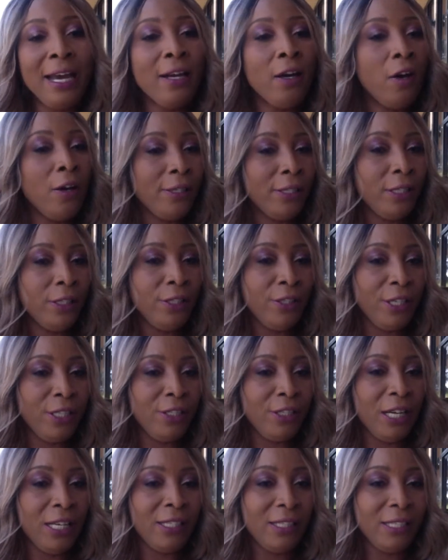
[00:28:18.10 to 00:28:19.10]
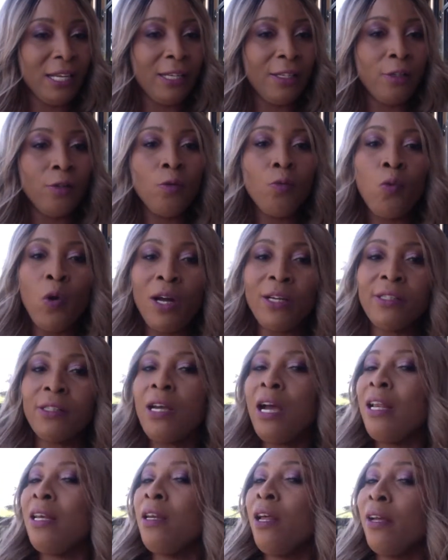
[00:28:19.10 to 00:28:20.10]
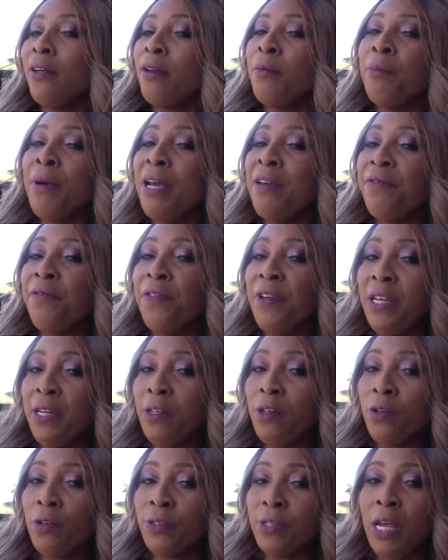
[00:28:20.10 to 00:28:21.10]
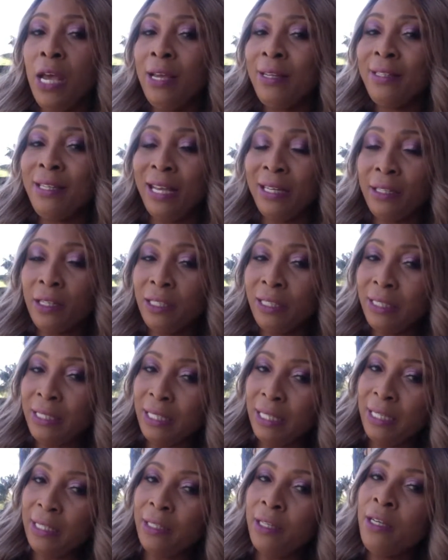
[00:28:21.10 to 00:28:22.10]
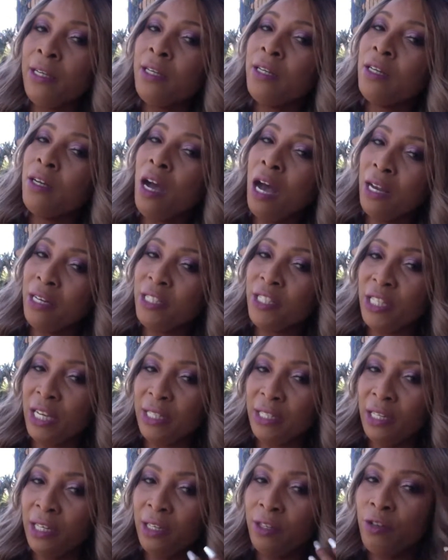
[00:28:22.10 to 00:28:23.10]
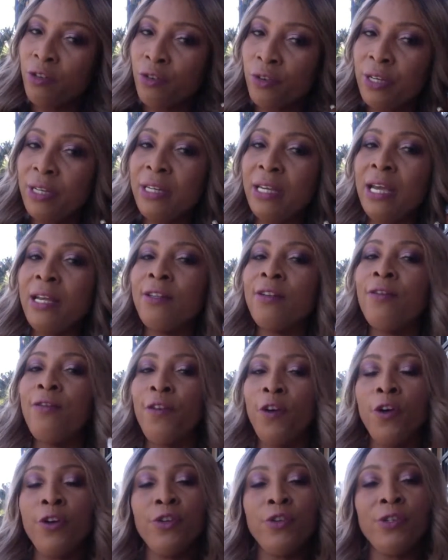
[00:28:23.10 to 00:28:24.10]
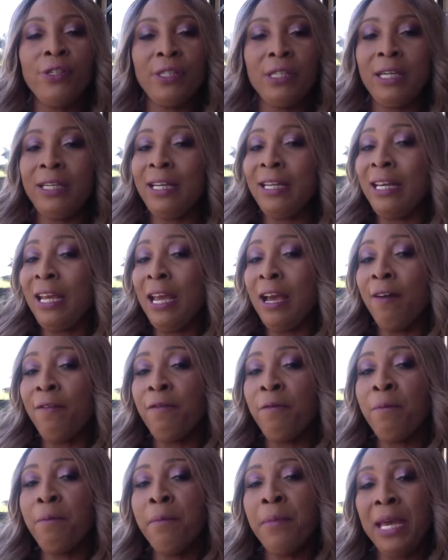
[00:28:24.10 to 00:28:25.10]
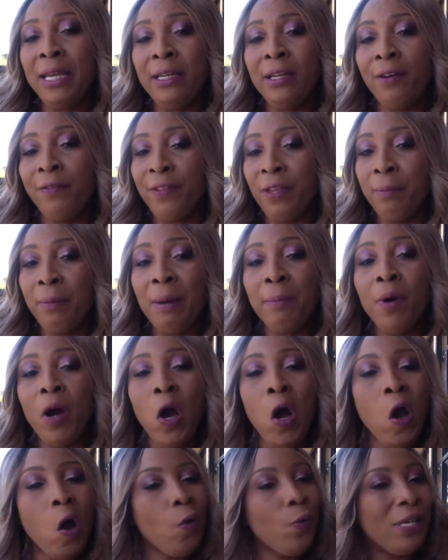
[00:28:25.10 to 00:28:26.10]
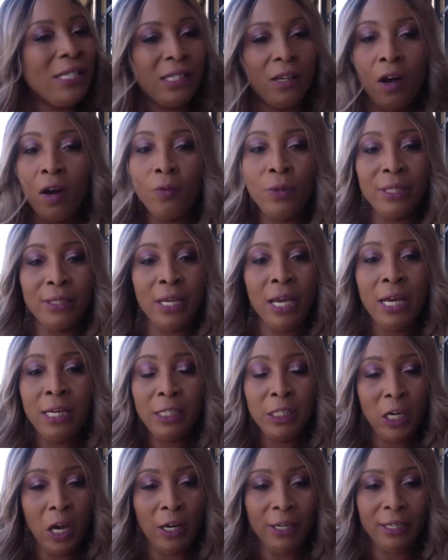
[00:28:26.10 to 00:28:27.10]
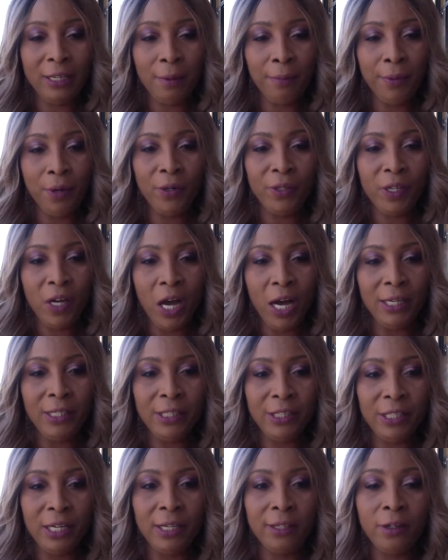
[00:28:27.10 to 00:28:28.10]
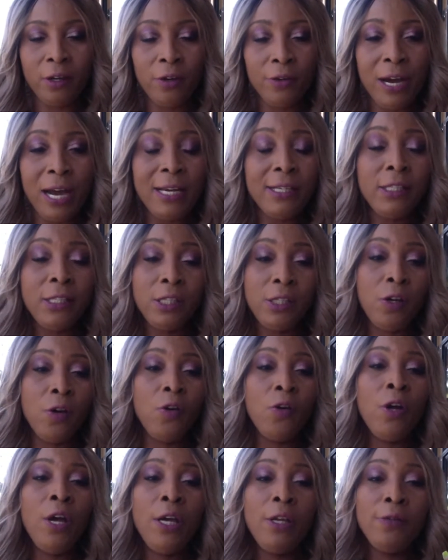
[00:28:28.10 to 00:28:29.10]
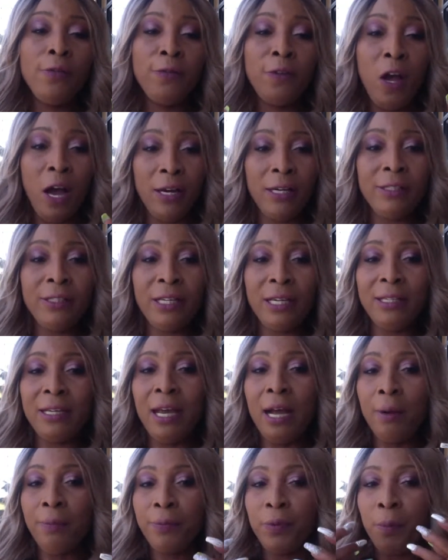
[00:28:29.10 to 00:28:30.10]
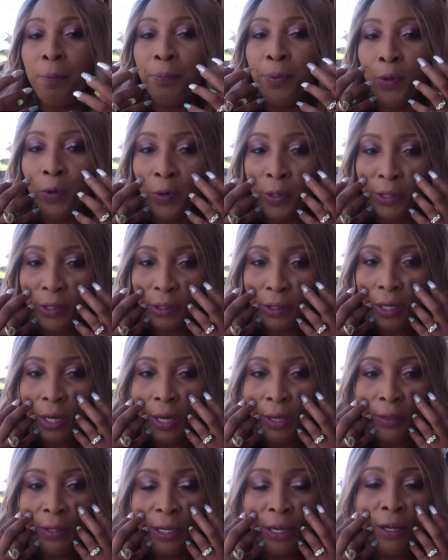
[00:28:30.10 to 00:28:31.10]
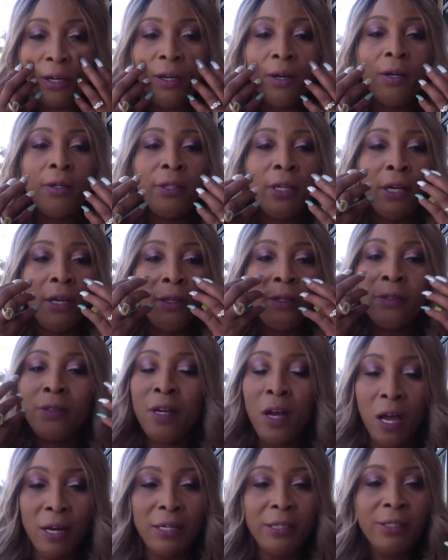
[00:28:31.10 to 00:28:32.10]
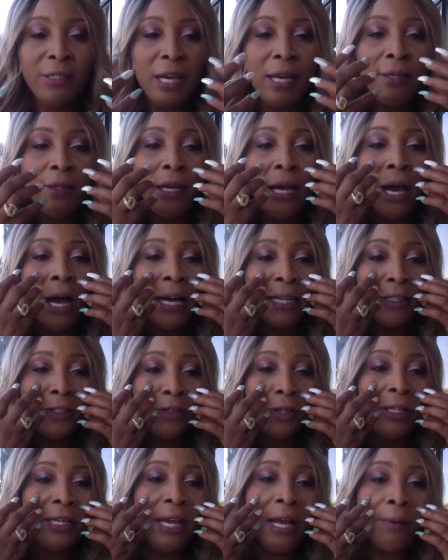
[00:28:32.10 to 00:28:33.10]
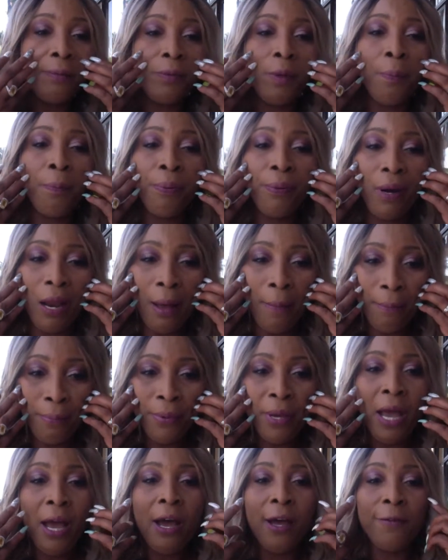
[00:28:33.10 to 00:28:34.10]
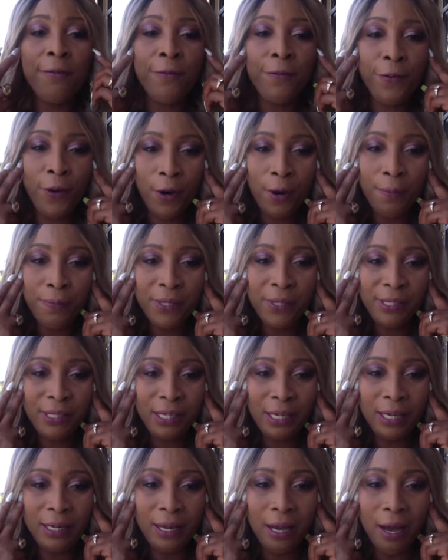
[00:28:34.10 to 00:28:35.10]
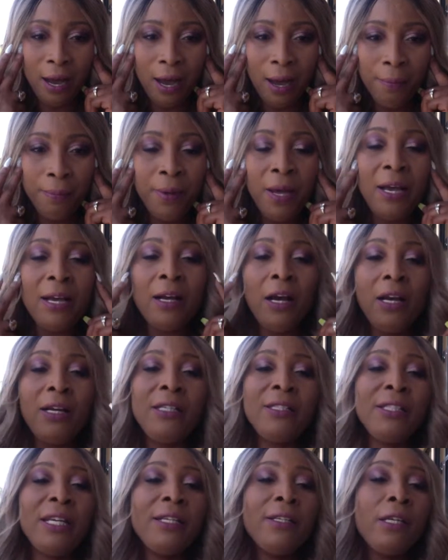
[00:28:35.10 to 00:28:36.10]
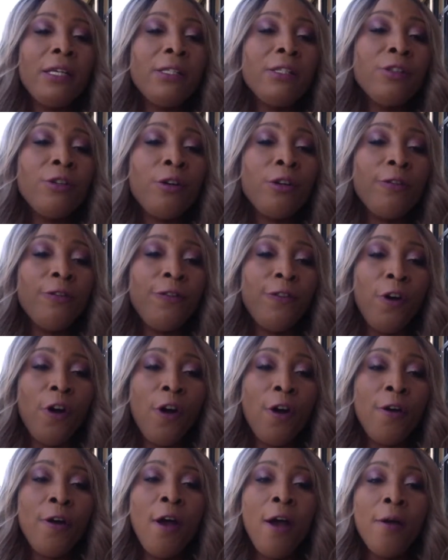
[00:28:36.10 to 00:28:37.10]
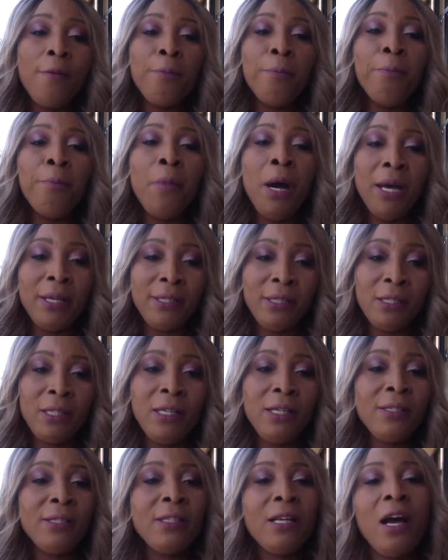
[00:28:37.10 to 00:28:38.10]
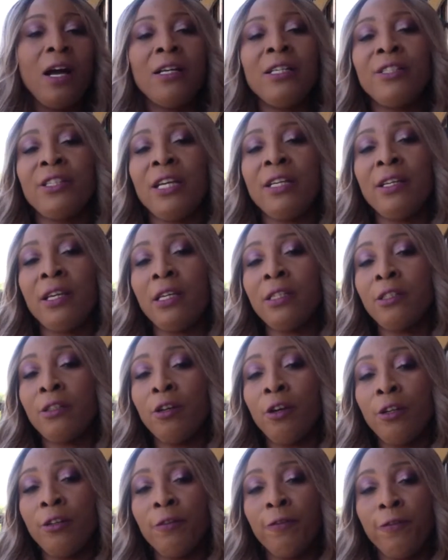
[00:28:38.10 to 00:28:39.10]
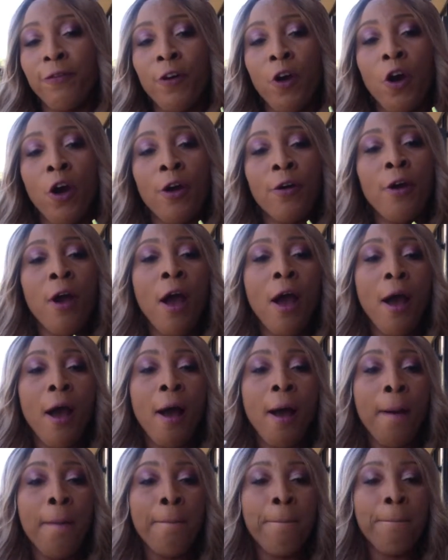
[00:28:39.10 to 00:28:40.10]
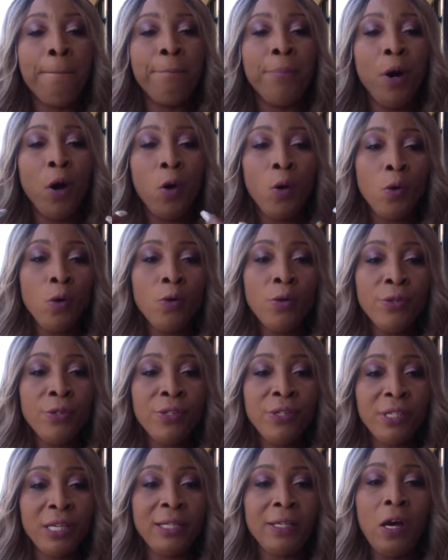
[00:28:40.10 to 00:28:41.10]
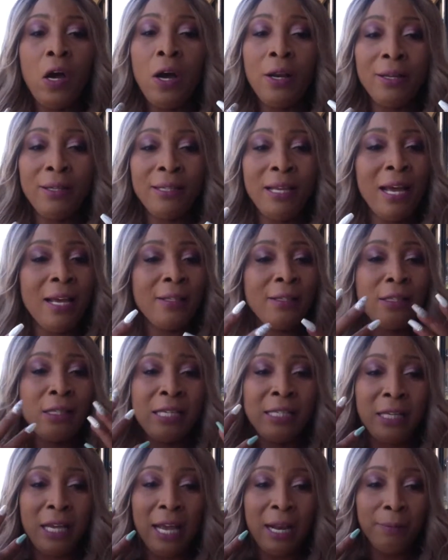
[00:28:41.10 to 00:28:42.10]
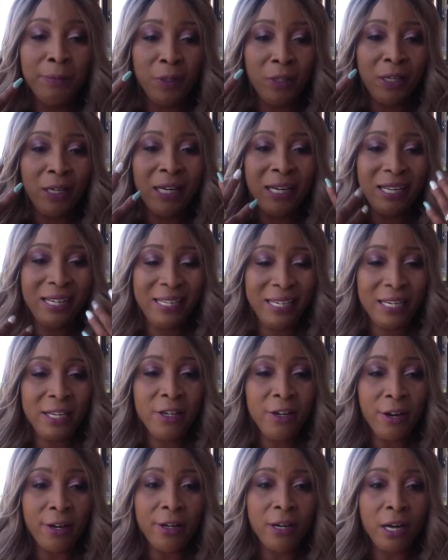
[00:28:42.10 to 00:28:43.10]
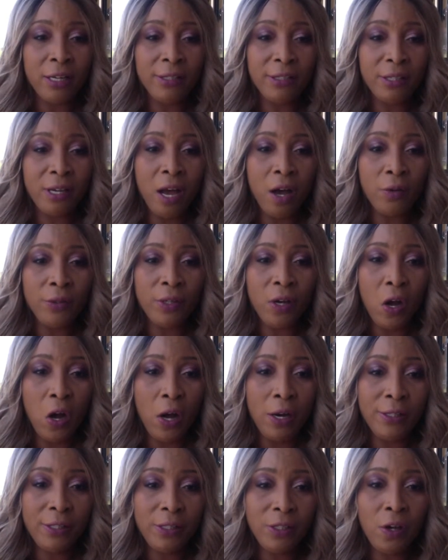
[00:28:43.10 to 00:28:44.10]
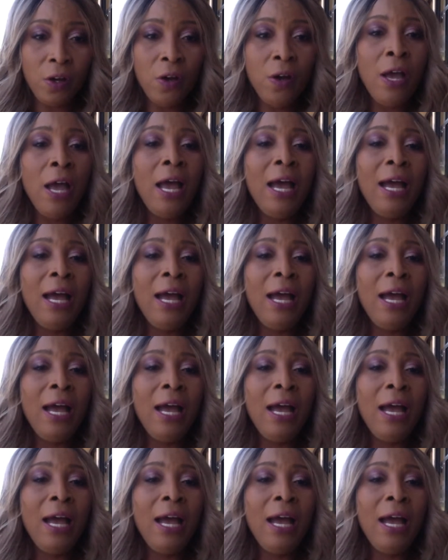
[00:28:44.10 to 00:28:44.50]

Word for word: I also suggest that you watch a lot of my videos that contain collagen ingredients for your skin and I have many of them. I'm always, always talking about collagen. All right. So collagen help to boost the the collagen actually help to plump and firm the skin up collagen is good for muscles collagen is good for um, bones and all of that it helps to clean your guts out also